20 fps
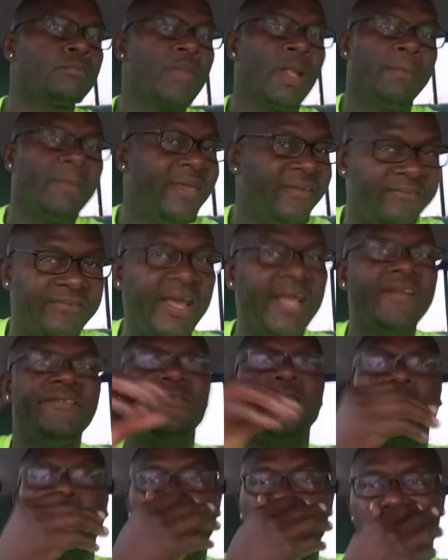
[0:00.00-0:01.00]
be
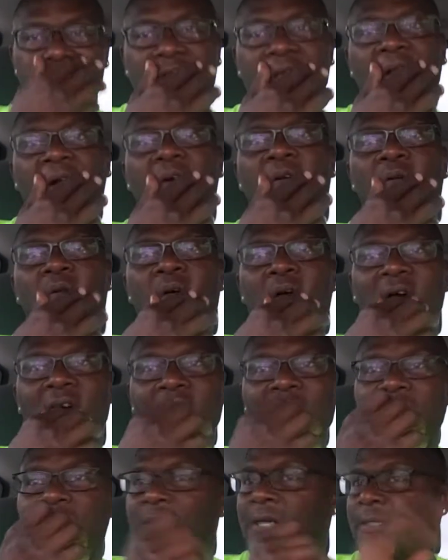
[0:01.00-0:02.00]
faithful.
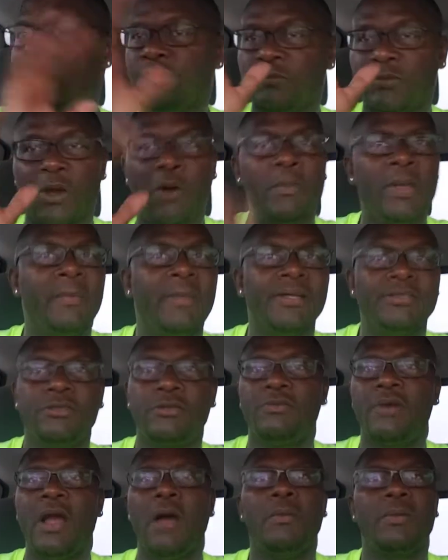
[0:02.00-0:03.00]
Don't be messing
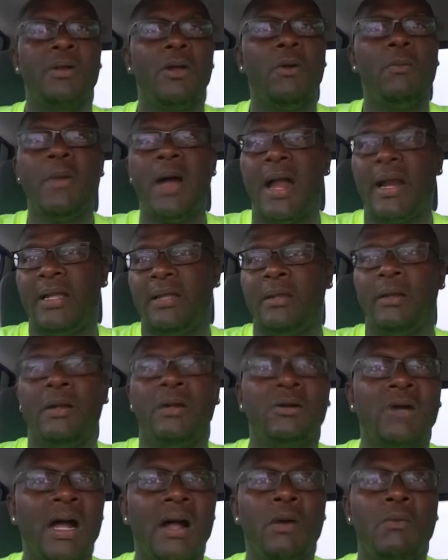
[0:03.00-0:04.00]
around with nobody. I
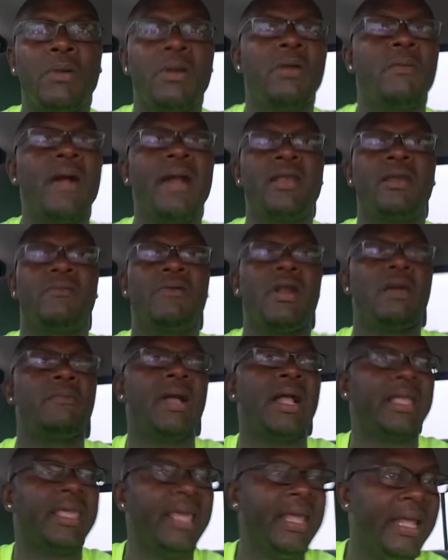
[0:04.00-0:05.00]
don't want nobody around
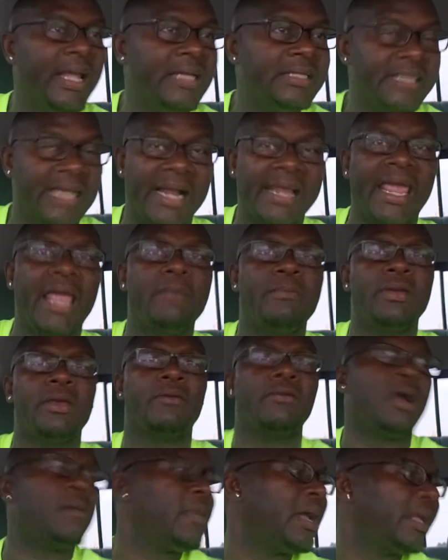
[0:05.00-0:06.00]
my kids. I can't be
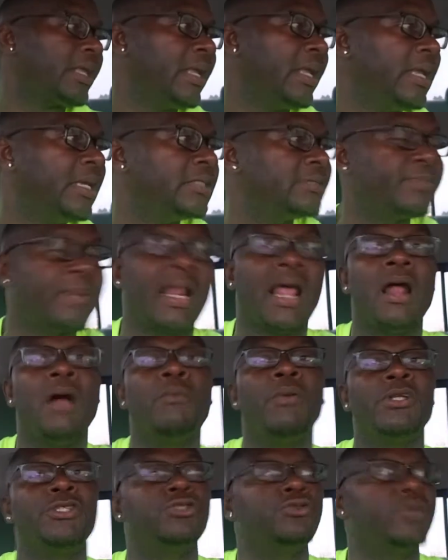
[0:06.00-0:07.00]
around my kids, but I
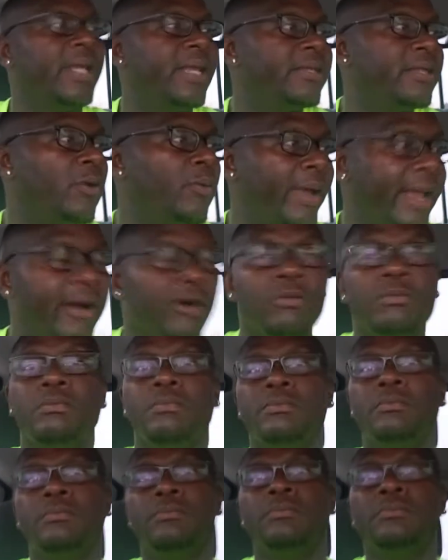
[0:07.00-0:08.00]
don't want you getting no help
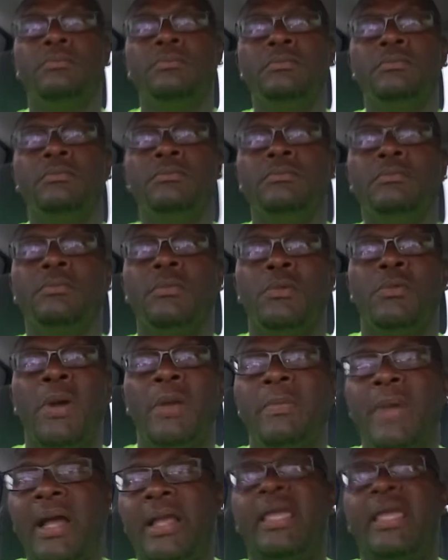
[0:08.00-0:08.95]
with my